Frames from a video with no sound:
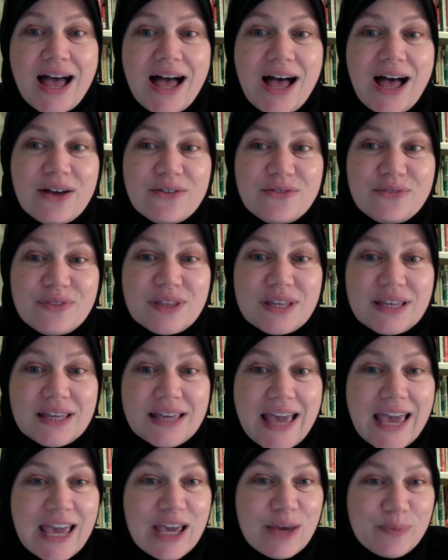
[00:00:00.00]
of
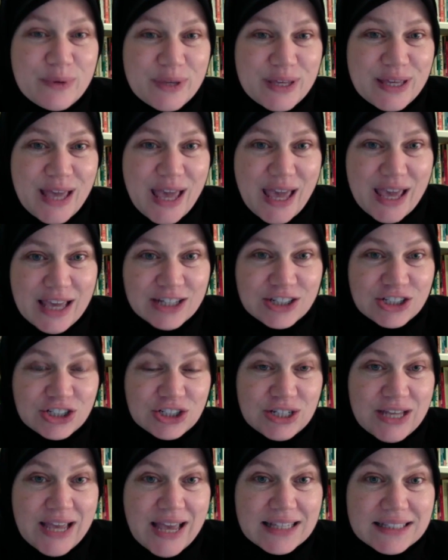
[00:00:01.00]
the
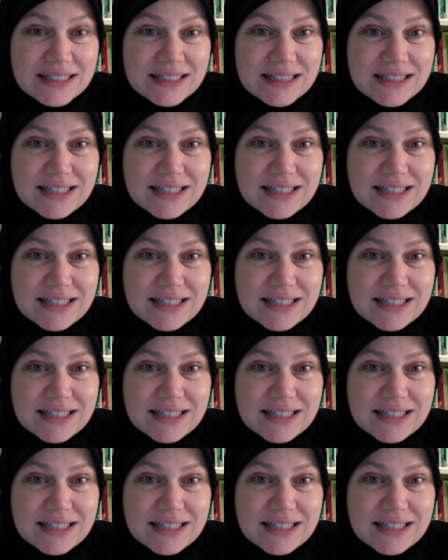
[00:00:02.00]
APAGS,